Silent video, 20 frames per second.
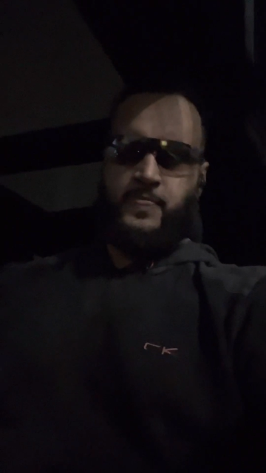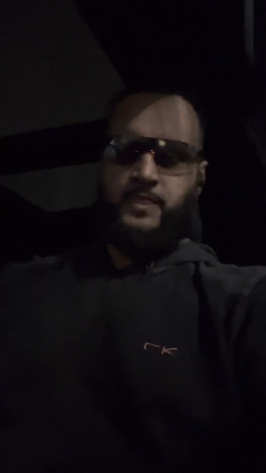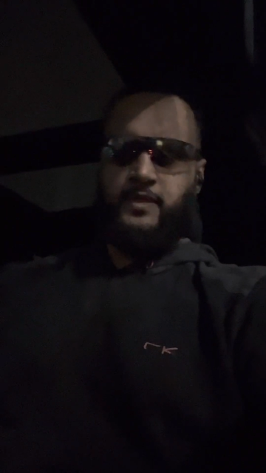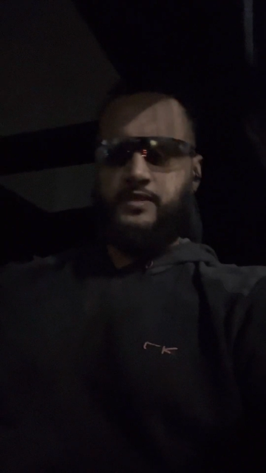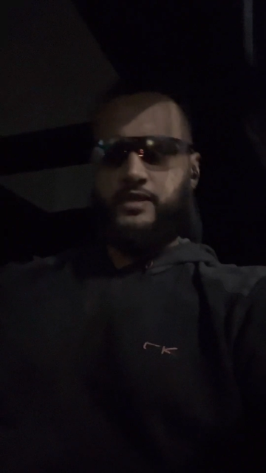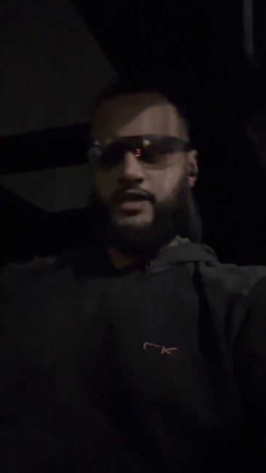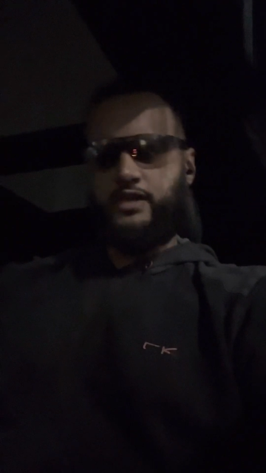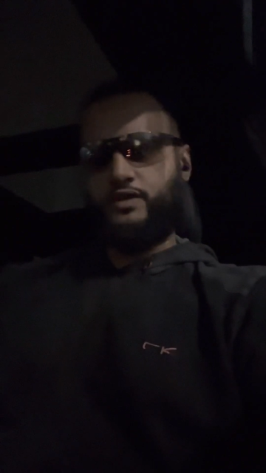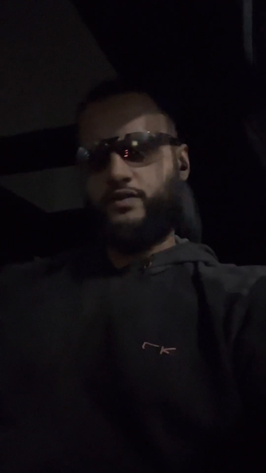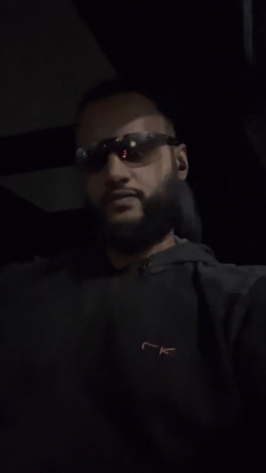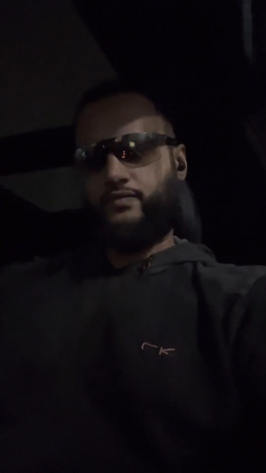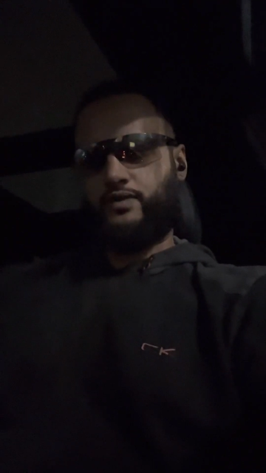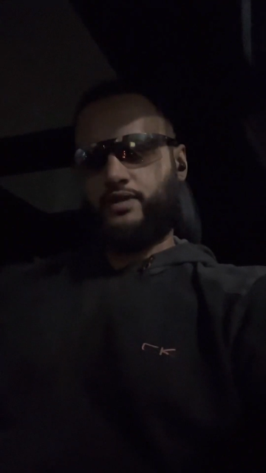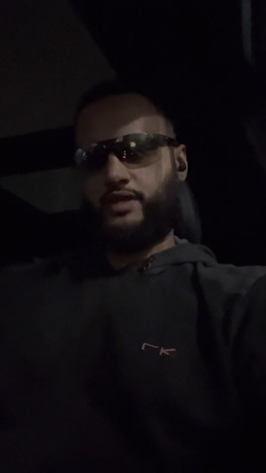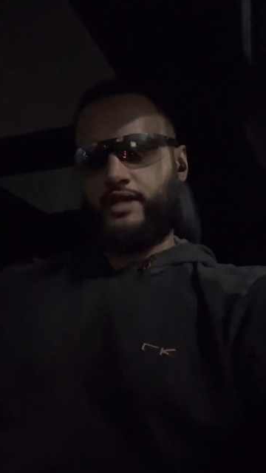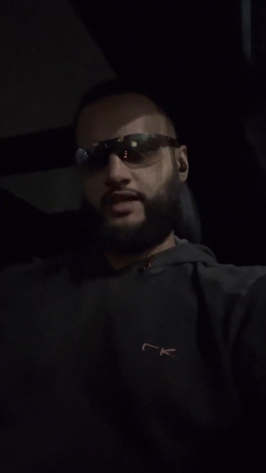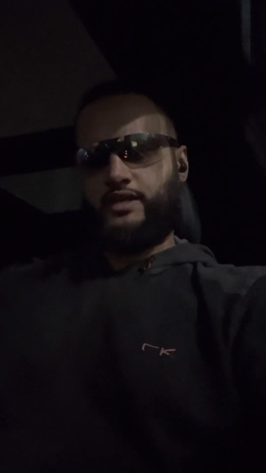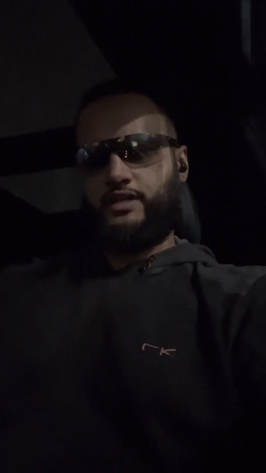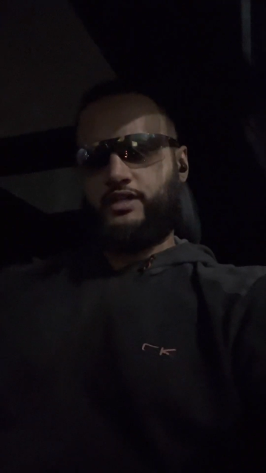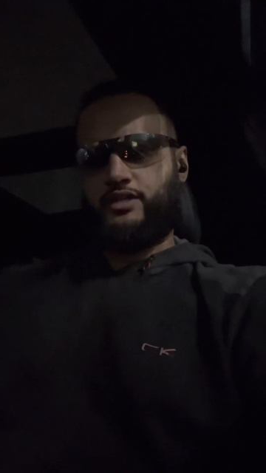Thank you for
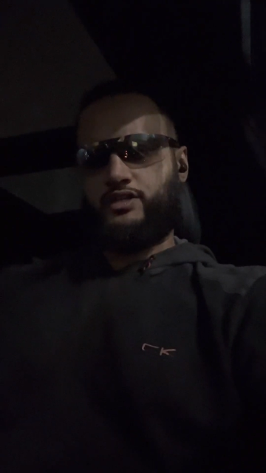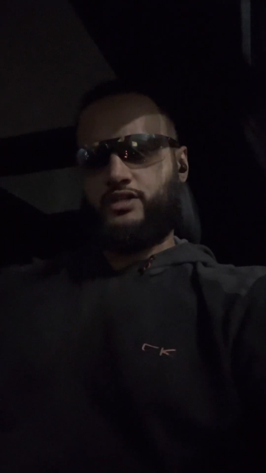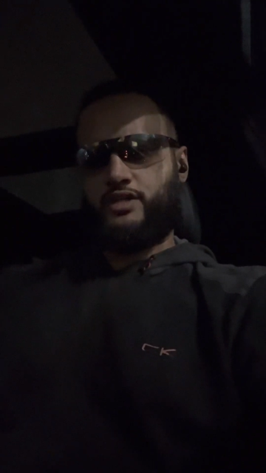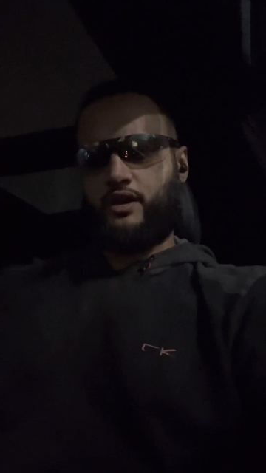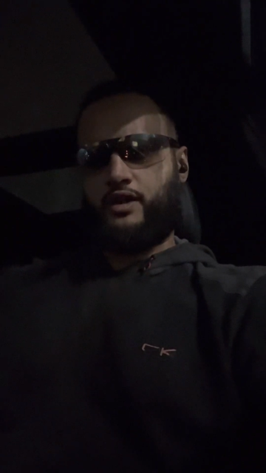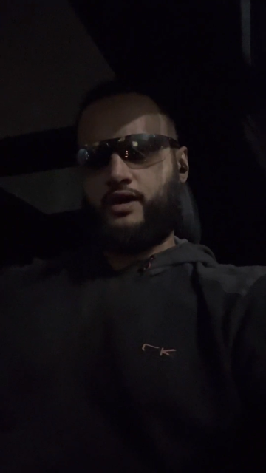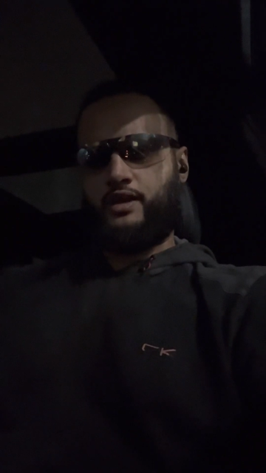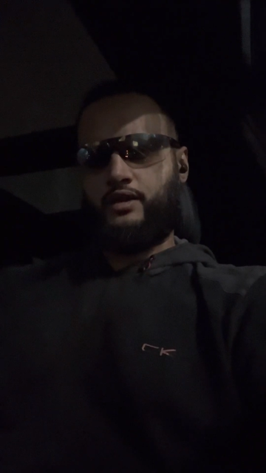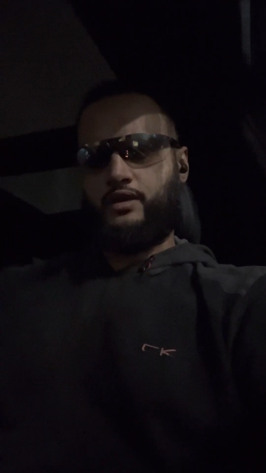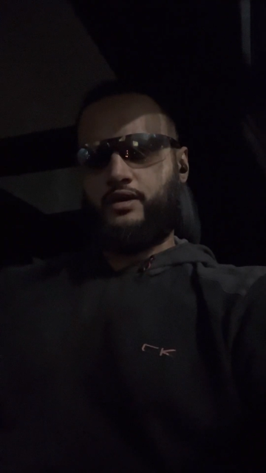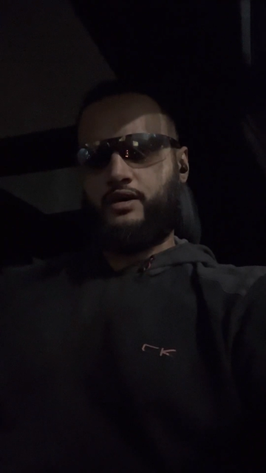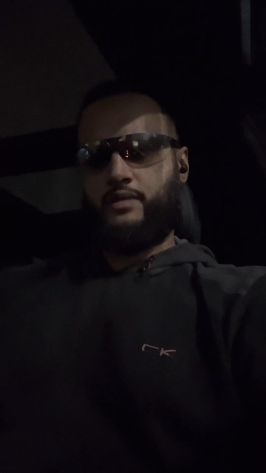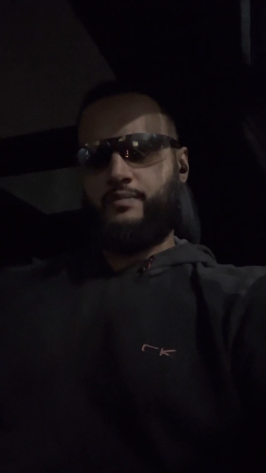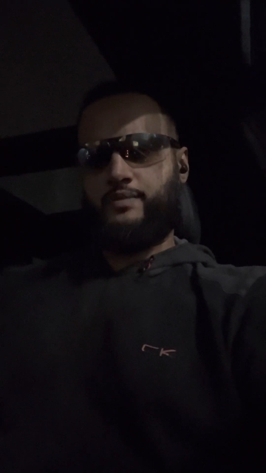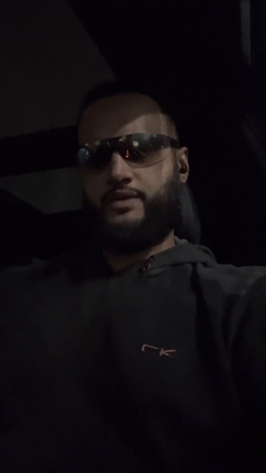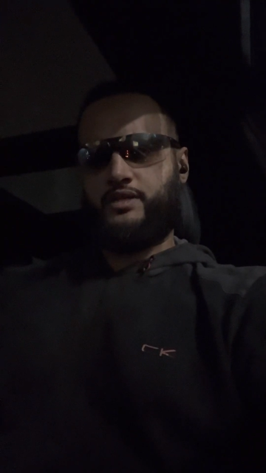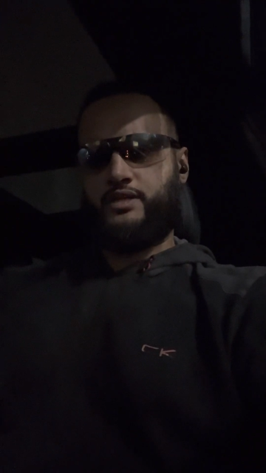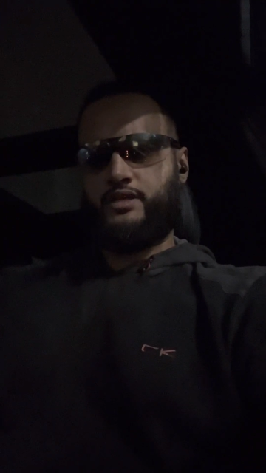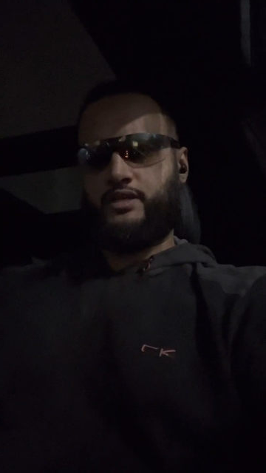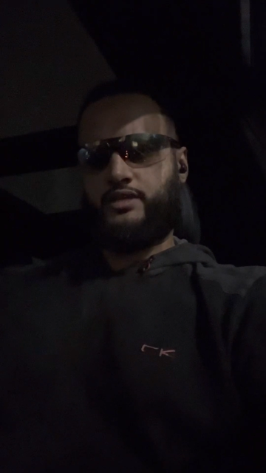sharing,
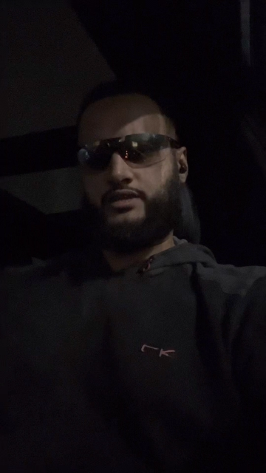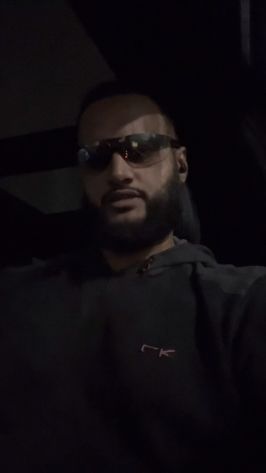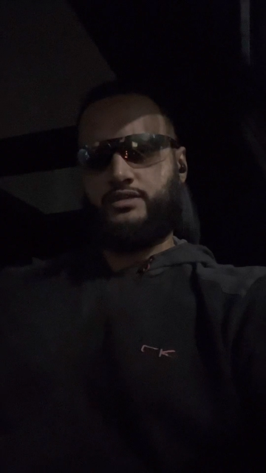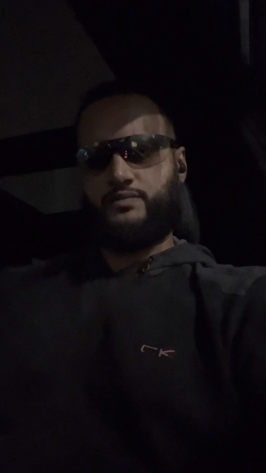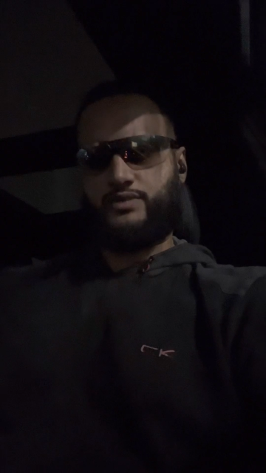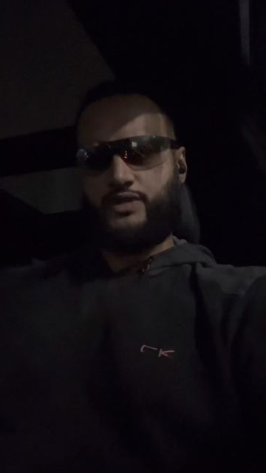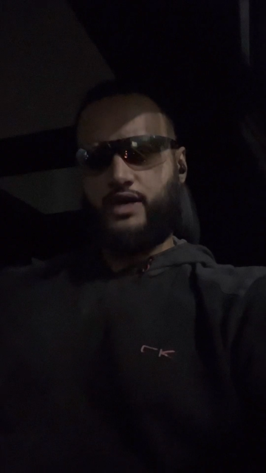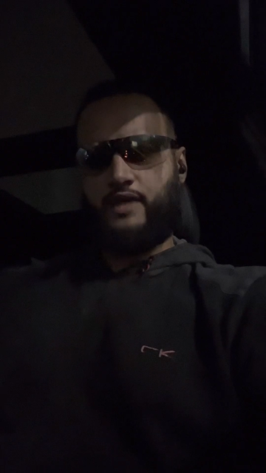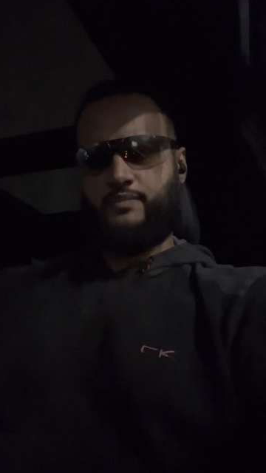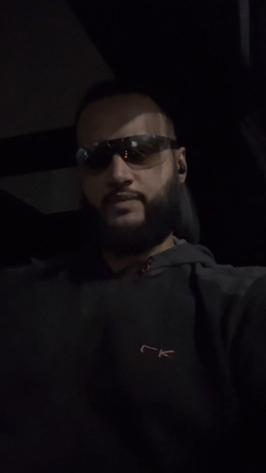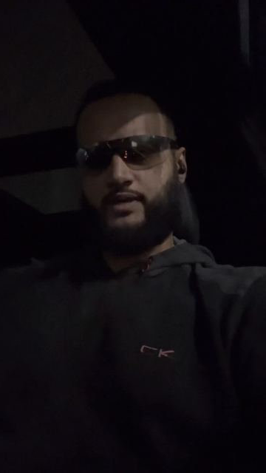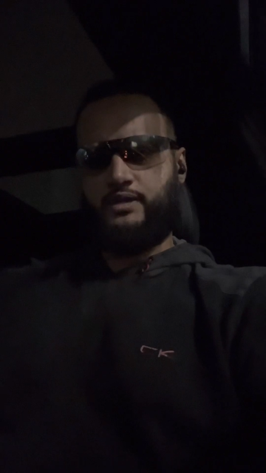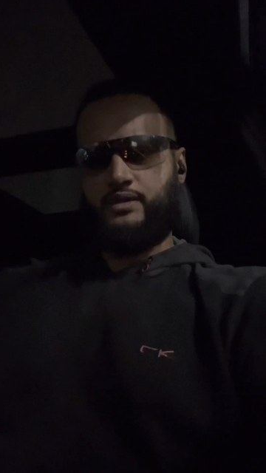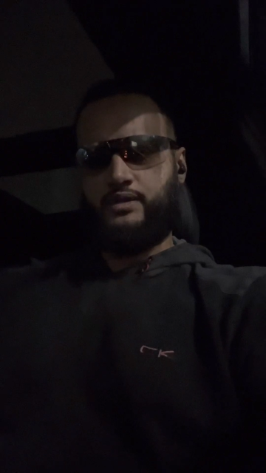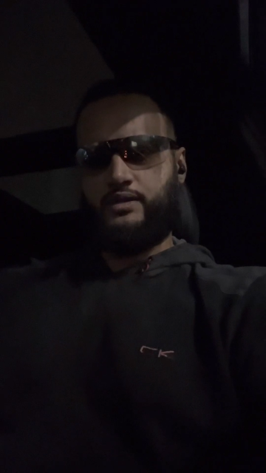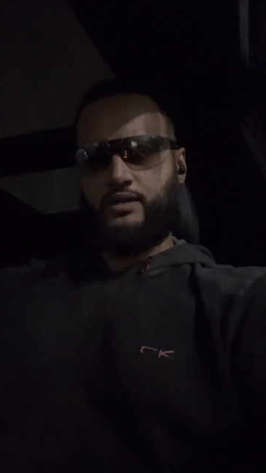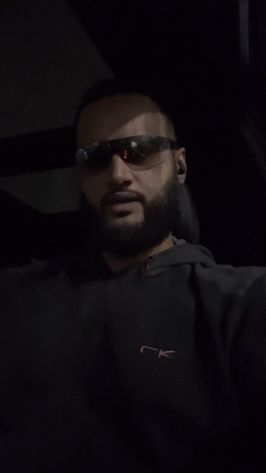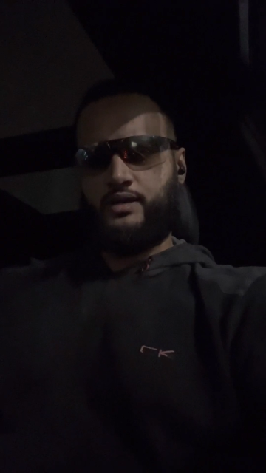commenting, and subscribing.